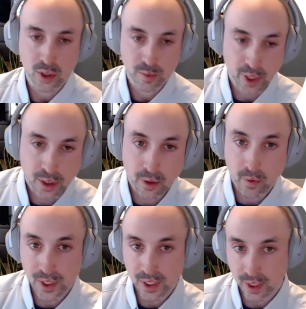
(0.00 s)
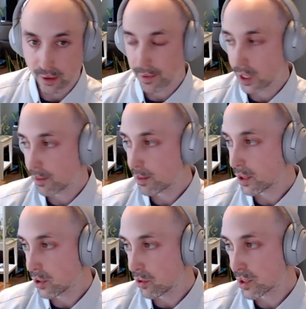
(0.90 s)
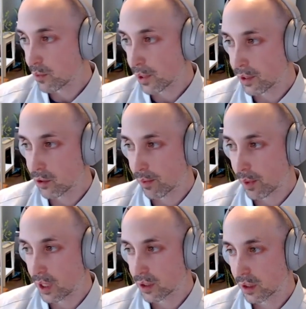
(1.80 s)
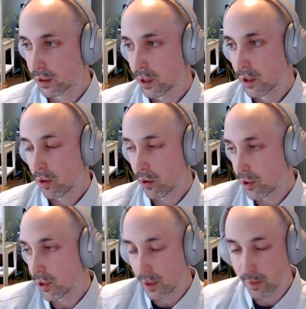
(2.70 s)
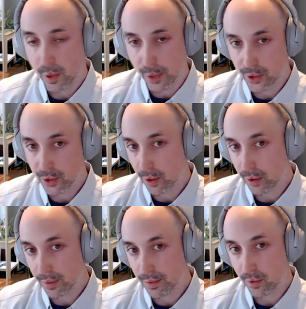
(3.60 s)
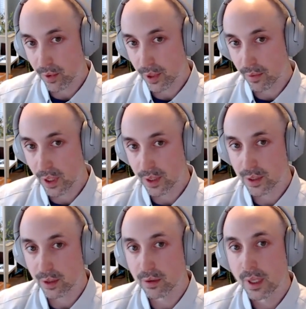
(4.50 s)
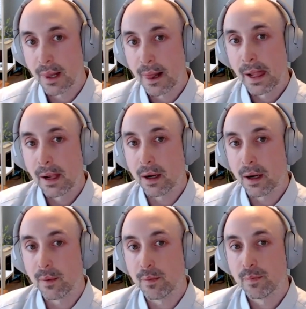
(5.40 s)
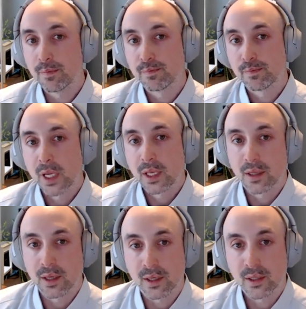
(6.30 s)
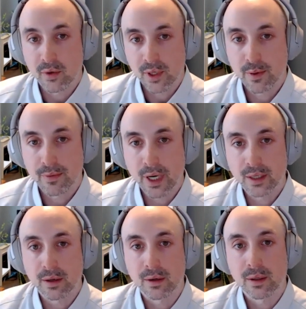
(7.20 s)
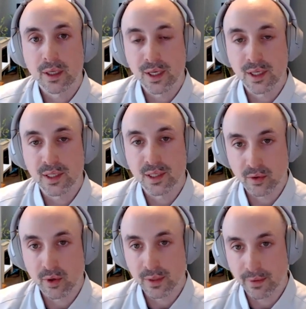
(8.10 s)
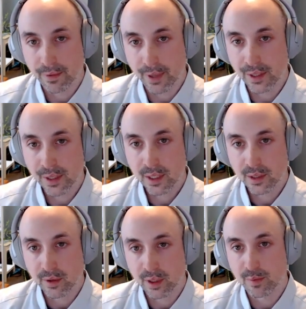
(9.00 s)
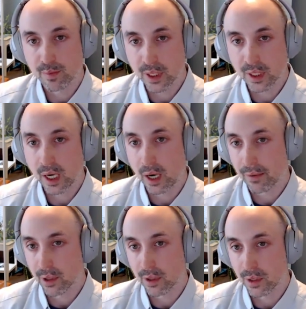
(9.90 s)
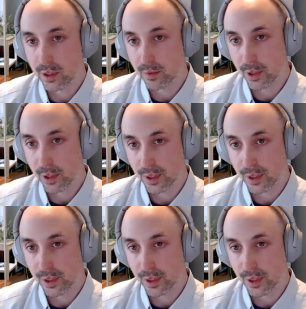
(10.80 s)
pick the ones that are available and use them within your project, or you could implement your own if you really wanted to. The source provider is the source of events. So it could be a Kafka consumer